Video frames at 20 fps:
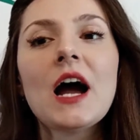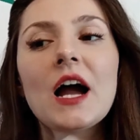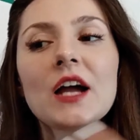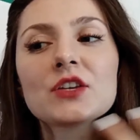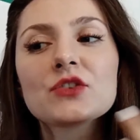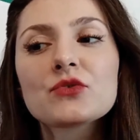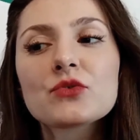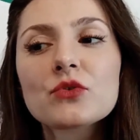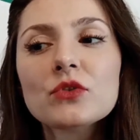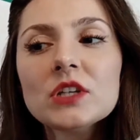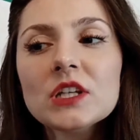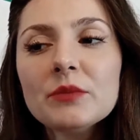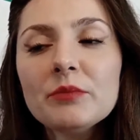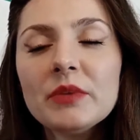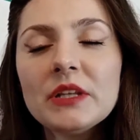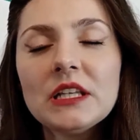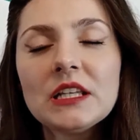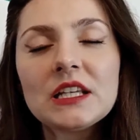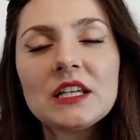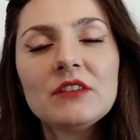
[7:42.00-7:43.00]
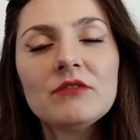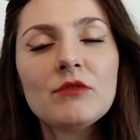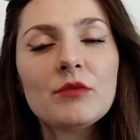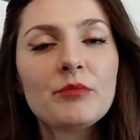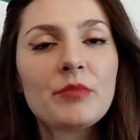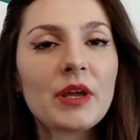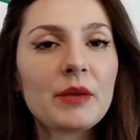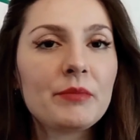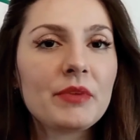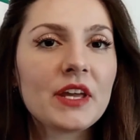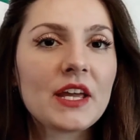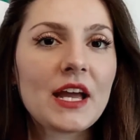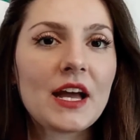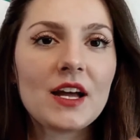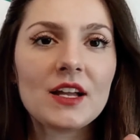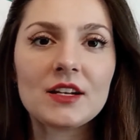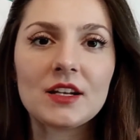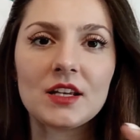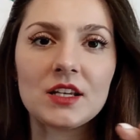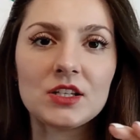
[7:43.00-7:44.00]
I truly believe
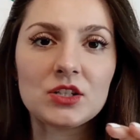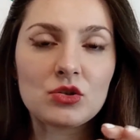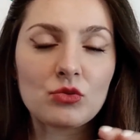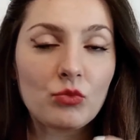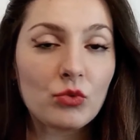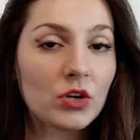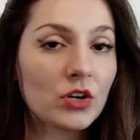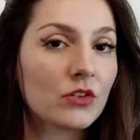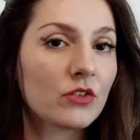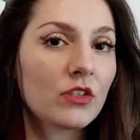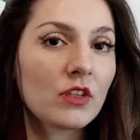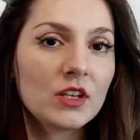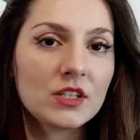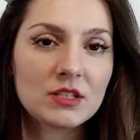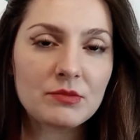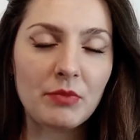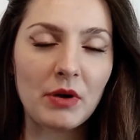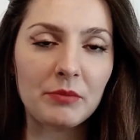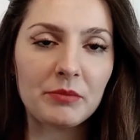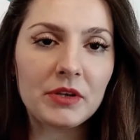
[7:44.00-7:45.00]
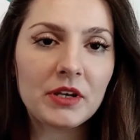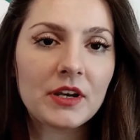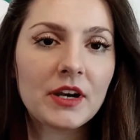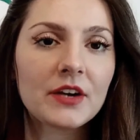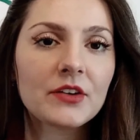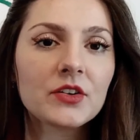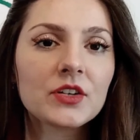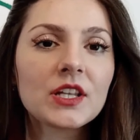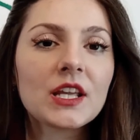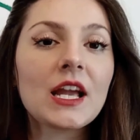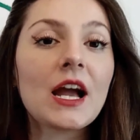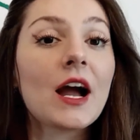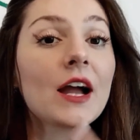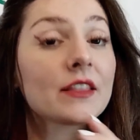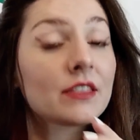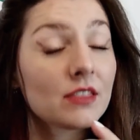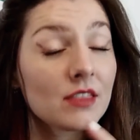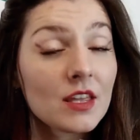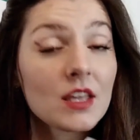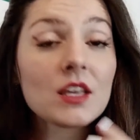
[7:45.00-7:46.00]
Babycat is worth its popularity.
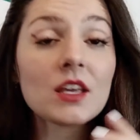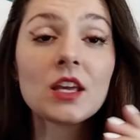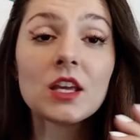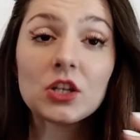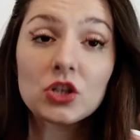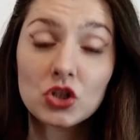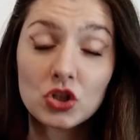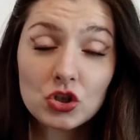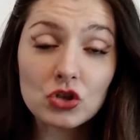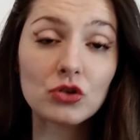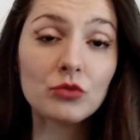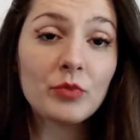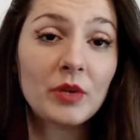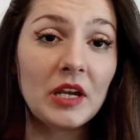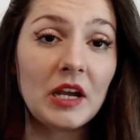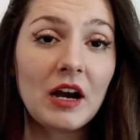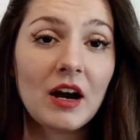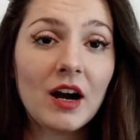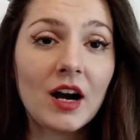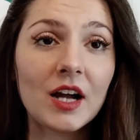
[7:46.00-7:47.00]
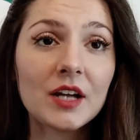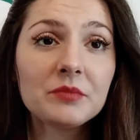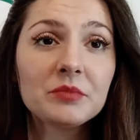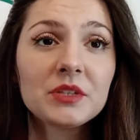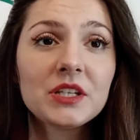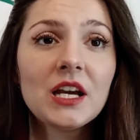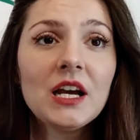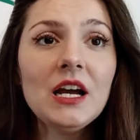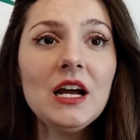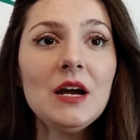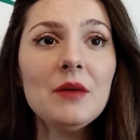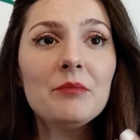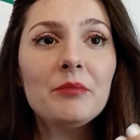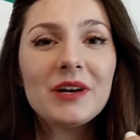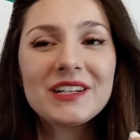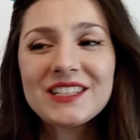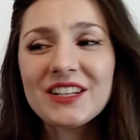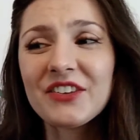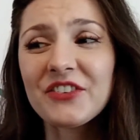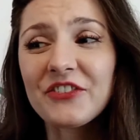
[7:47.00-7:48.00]
I think it should be hyped,
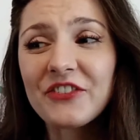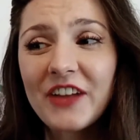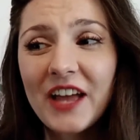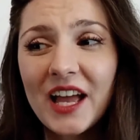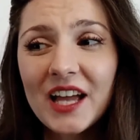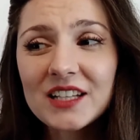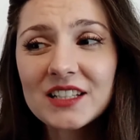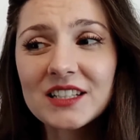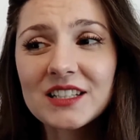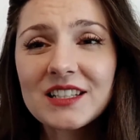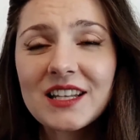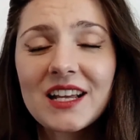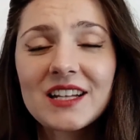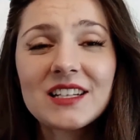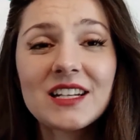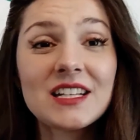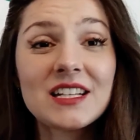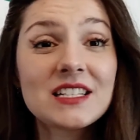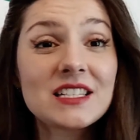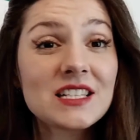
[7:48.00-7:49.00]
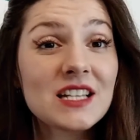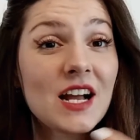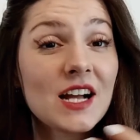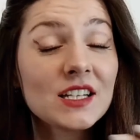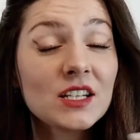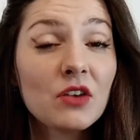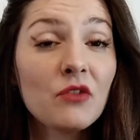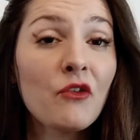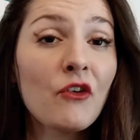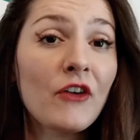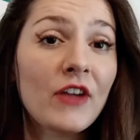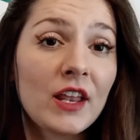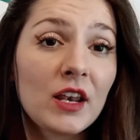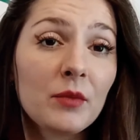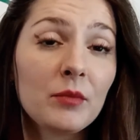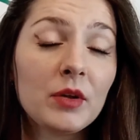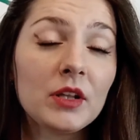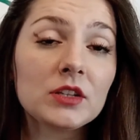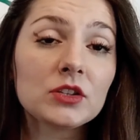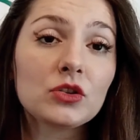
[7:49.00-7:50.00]
but the fact that it's not
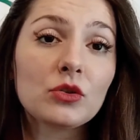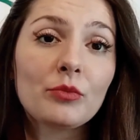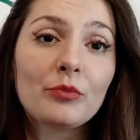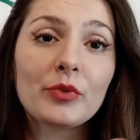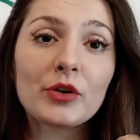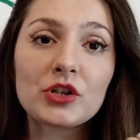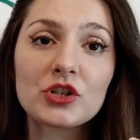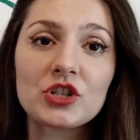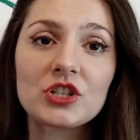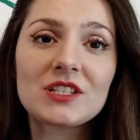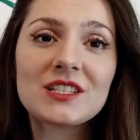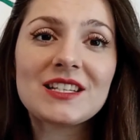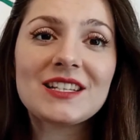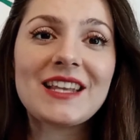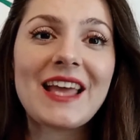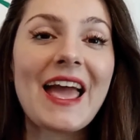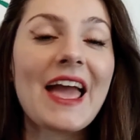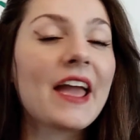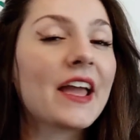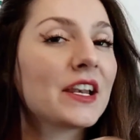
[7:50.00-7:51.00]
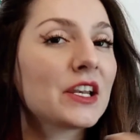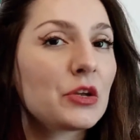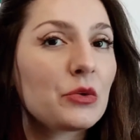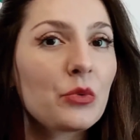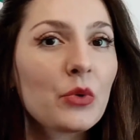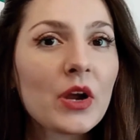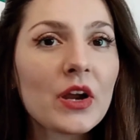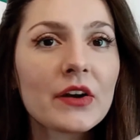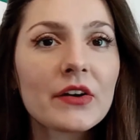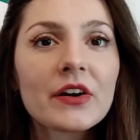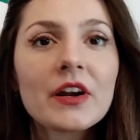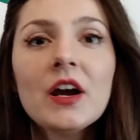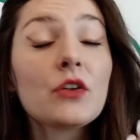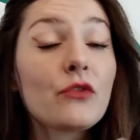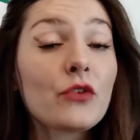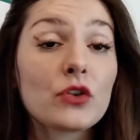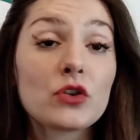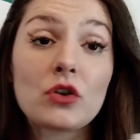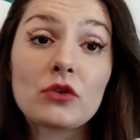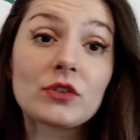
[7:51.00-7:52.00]
available to purchase it anywhere
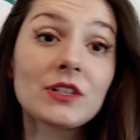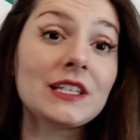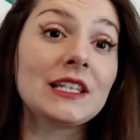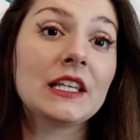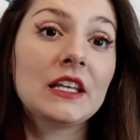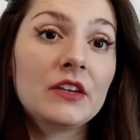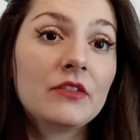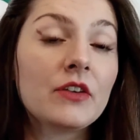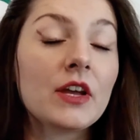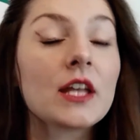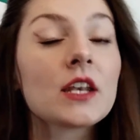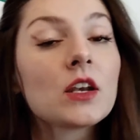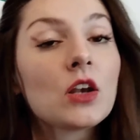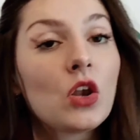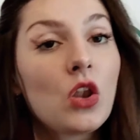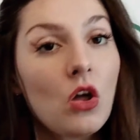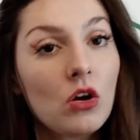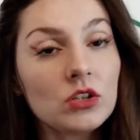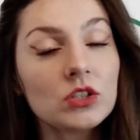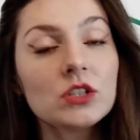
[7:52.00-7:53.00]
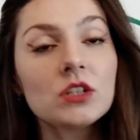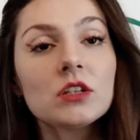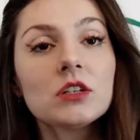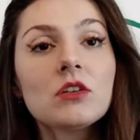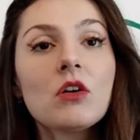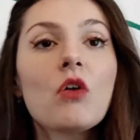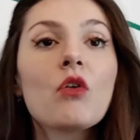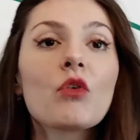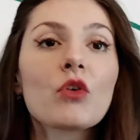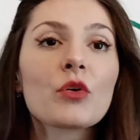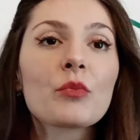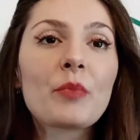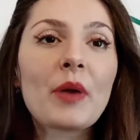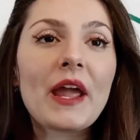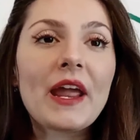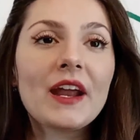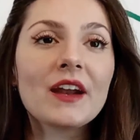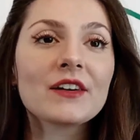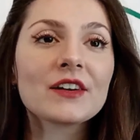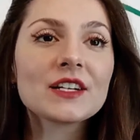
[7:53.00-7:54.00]
if you don't live in London or
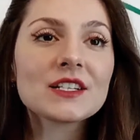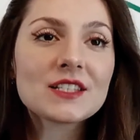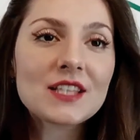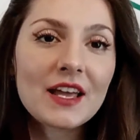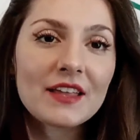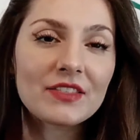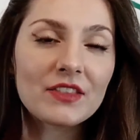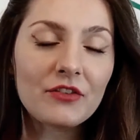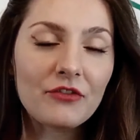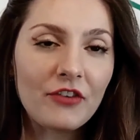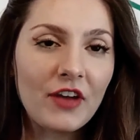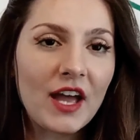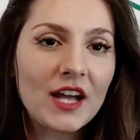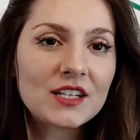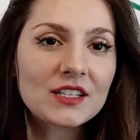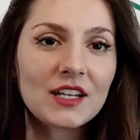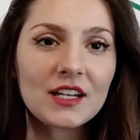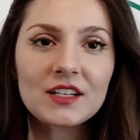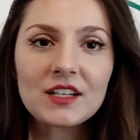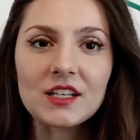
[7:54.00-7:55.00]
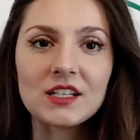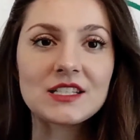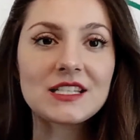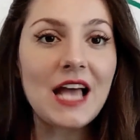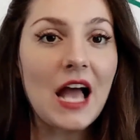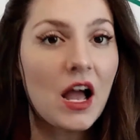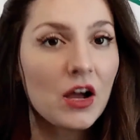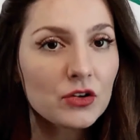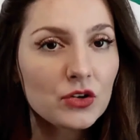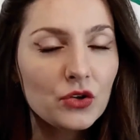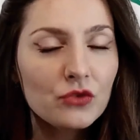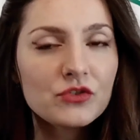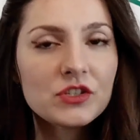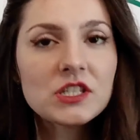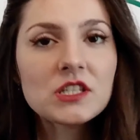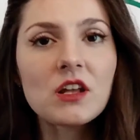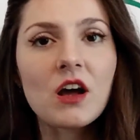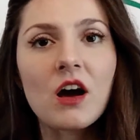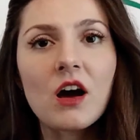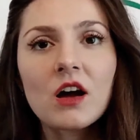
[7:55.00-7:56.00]
Paris, and the fact that it's out of
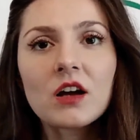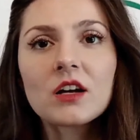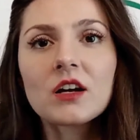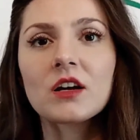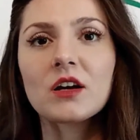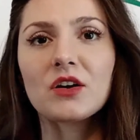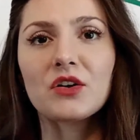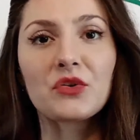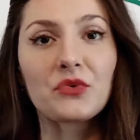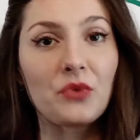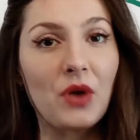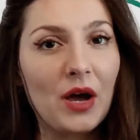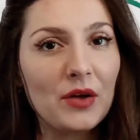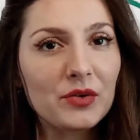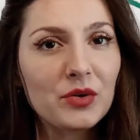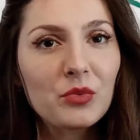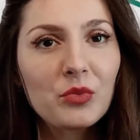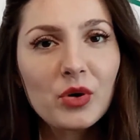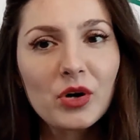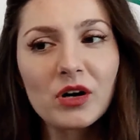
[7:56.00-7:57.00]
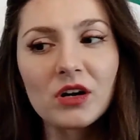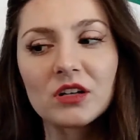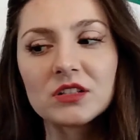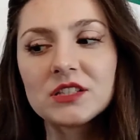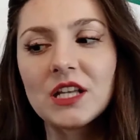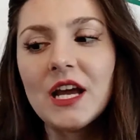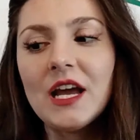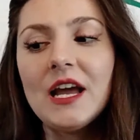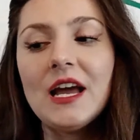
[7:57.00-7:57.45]
stock around the world